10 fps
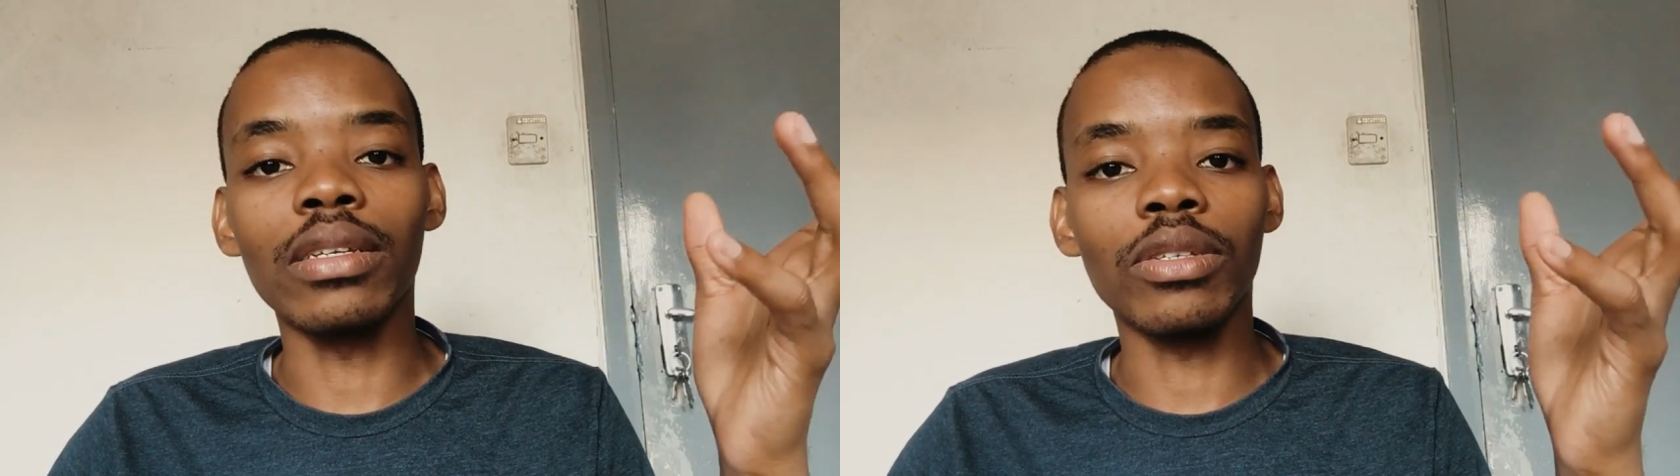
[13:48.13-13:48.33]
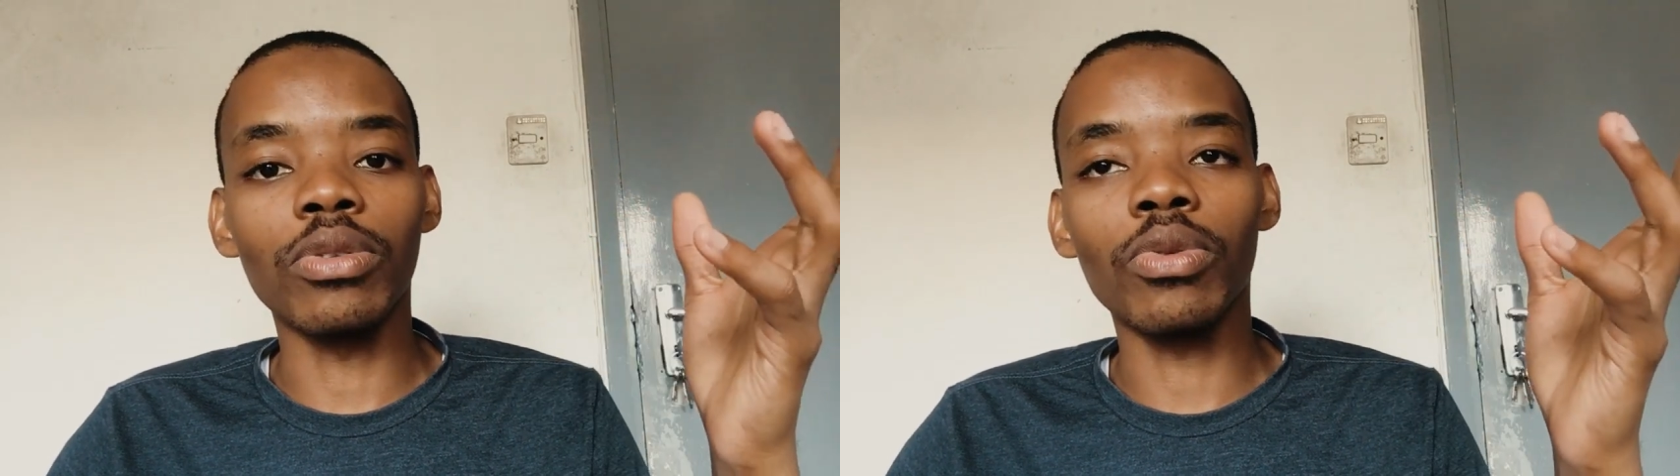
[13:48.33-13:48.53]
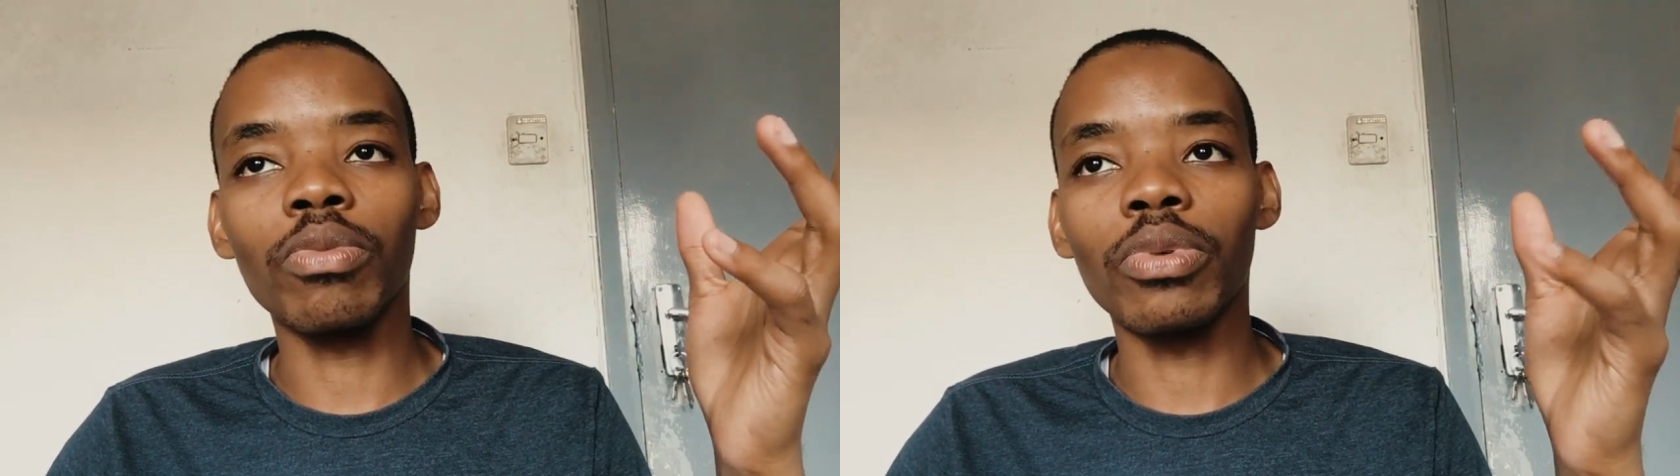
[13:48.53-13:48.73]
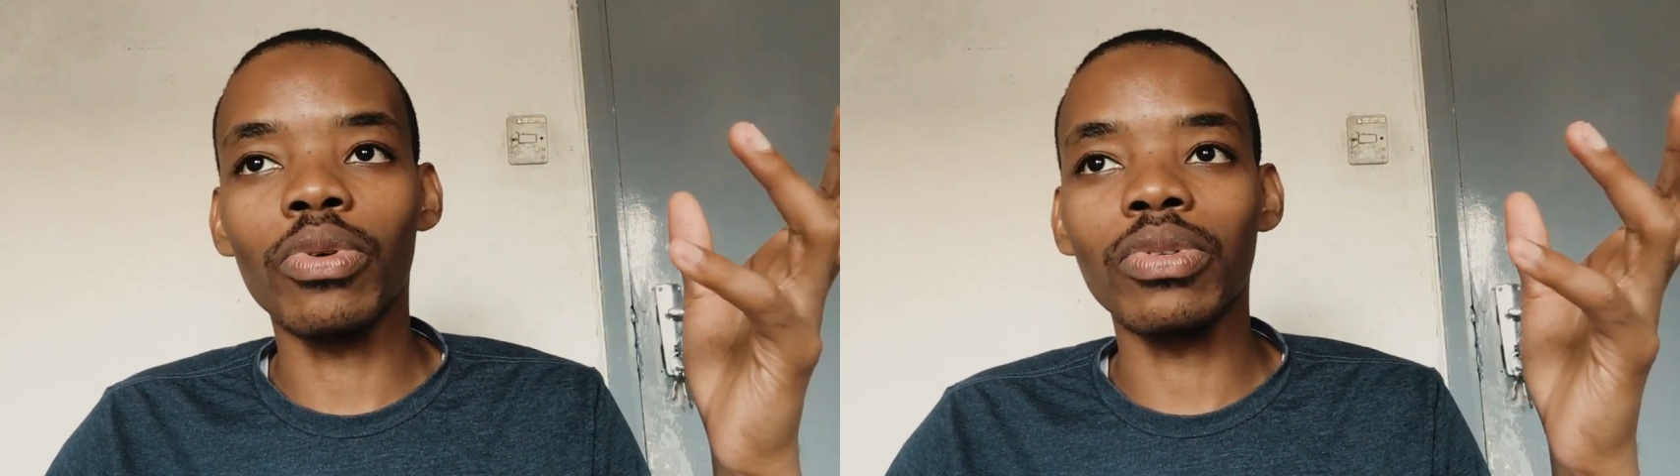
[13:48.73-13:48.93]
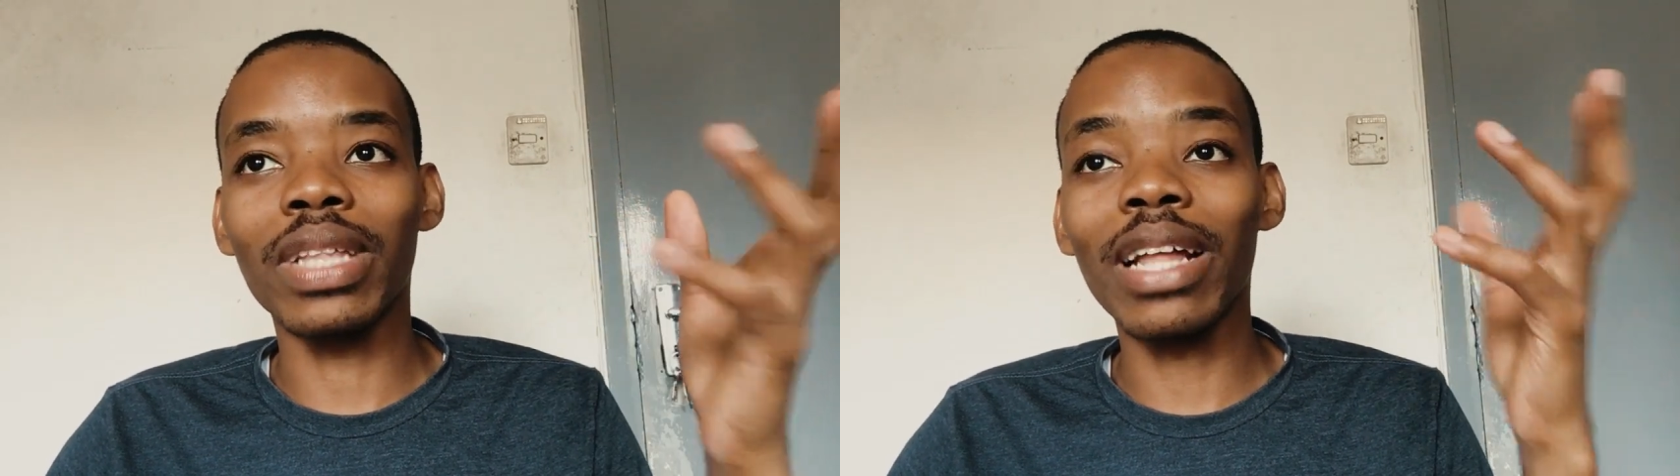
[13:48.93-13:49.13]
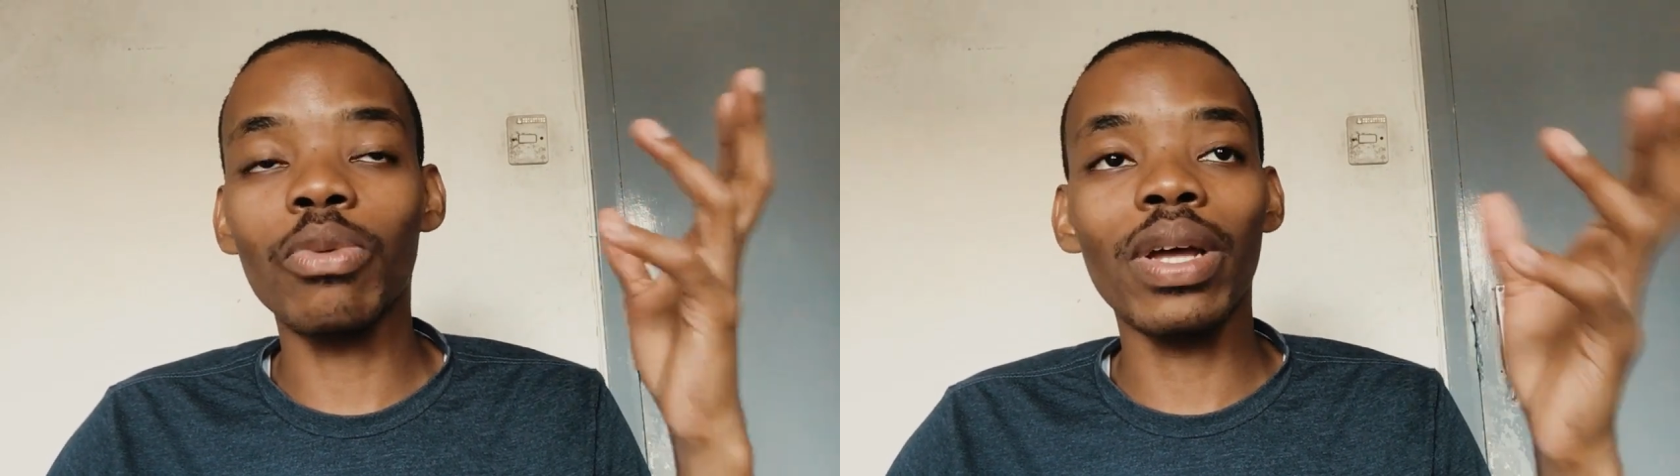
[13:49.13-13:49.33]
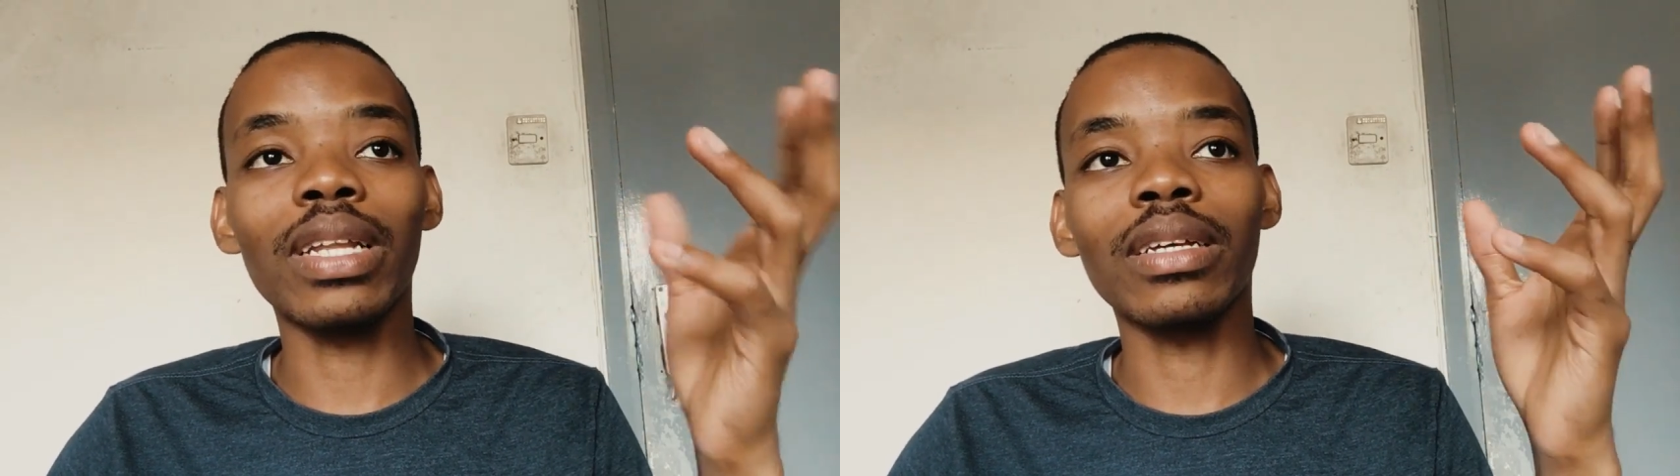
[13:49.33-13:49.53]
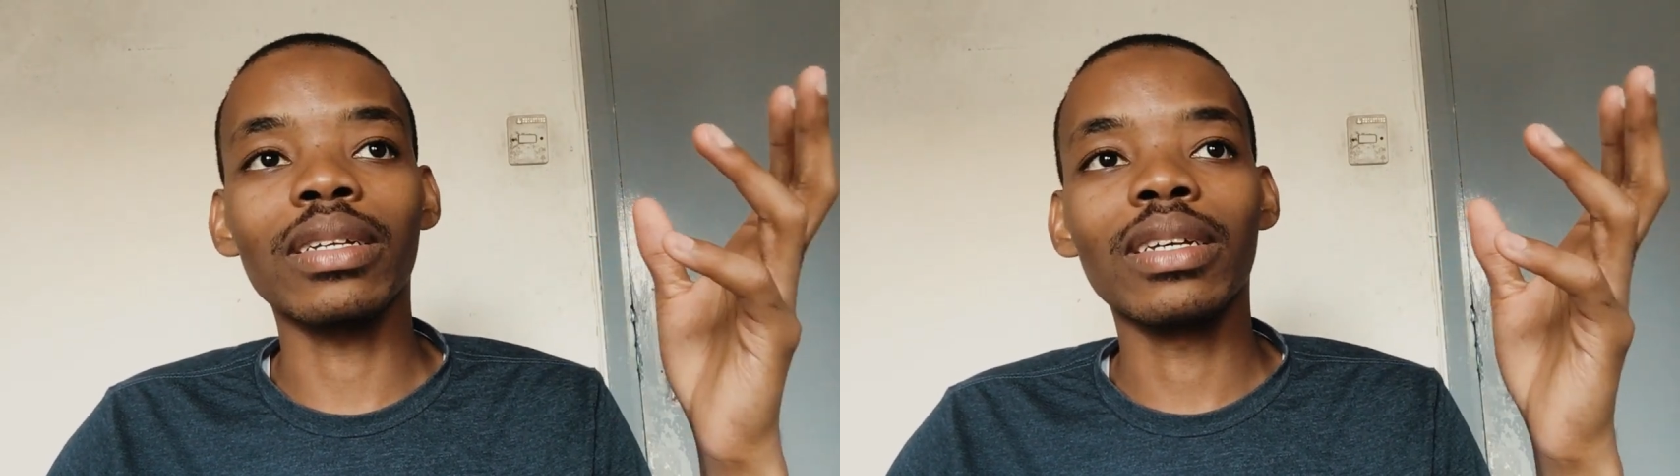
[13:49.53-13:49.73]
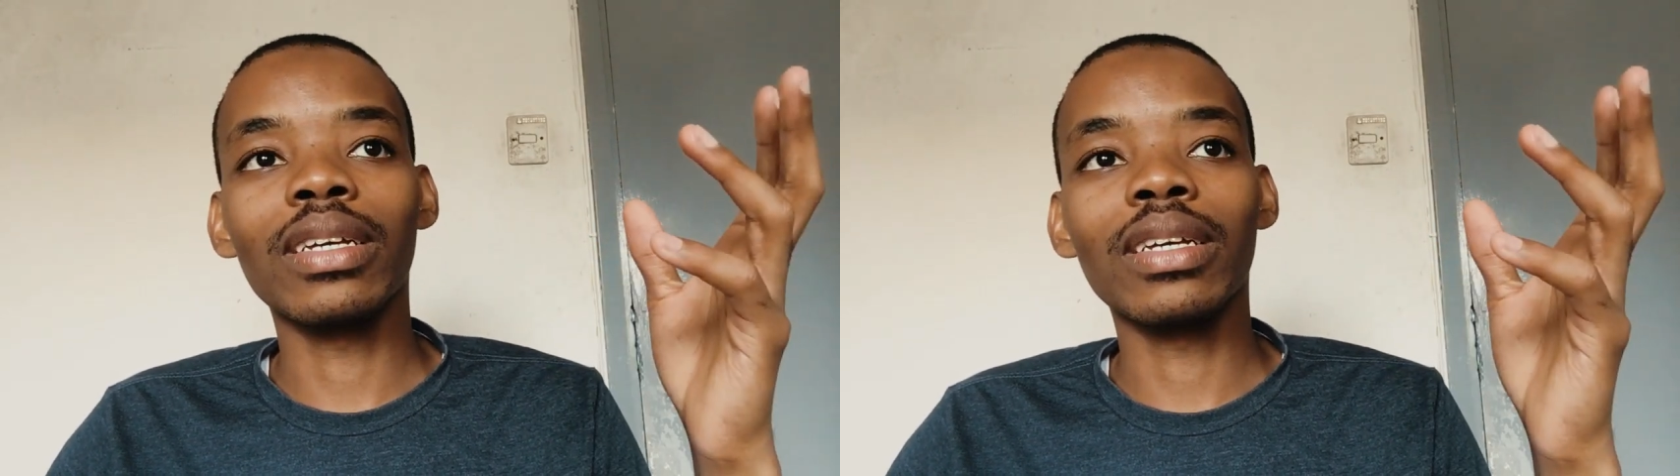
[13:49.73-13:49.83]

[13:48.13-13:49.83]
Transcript: you know, because that weather,